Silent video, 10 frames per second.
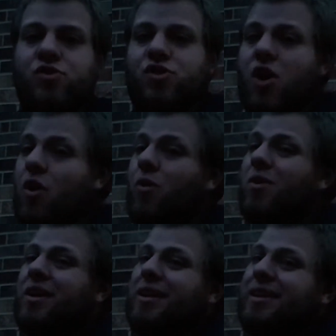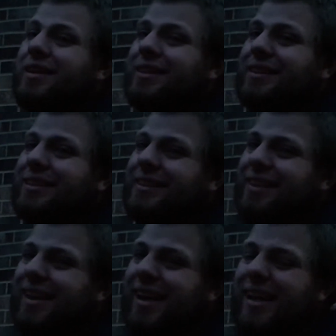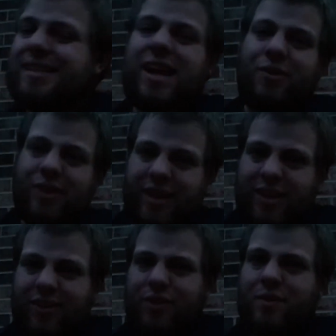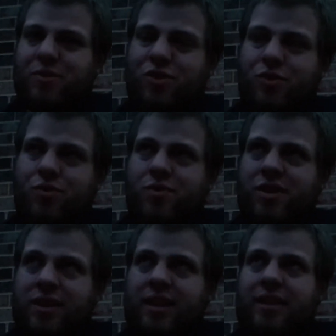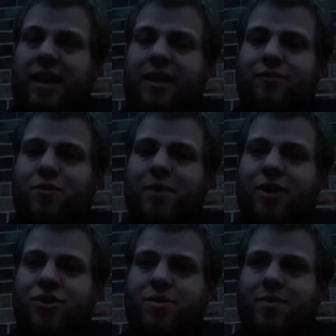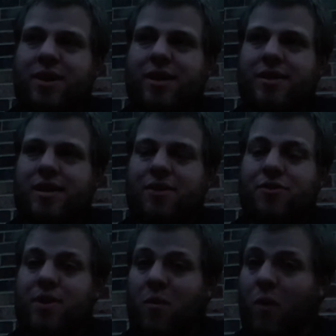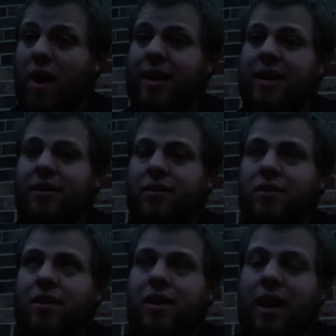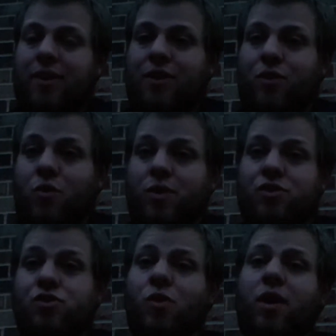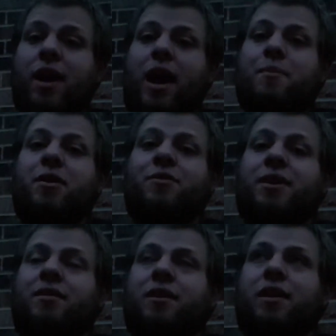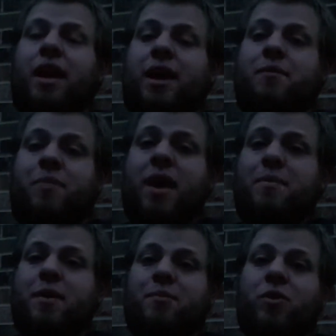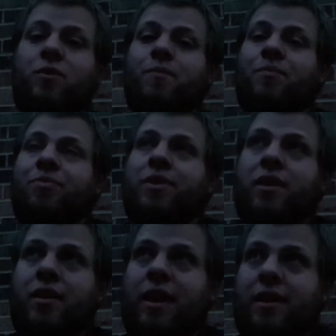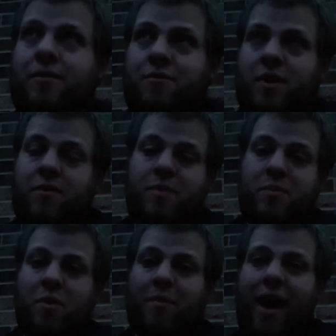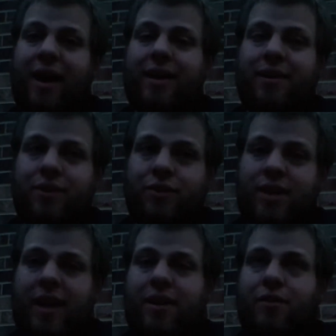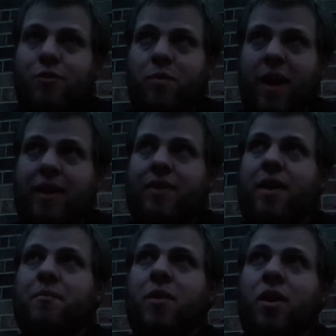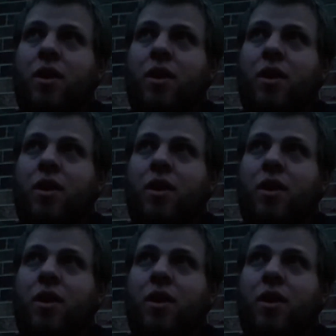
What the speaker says: So it's not really killing them to delete that information, because either they want it and they're going to store a copy of it and pay people, like give people back their data for paying them.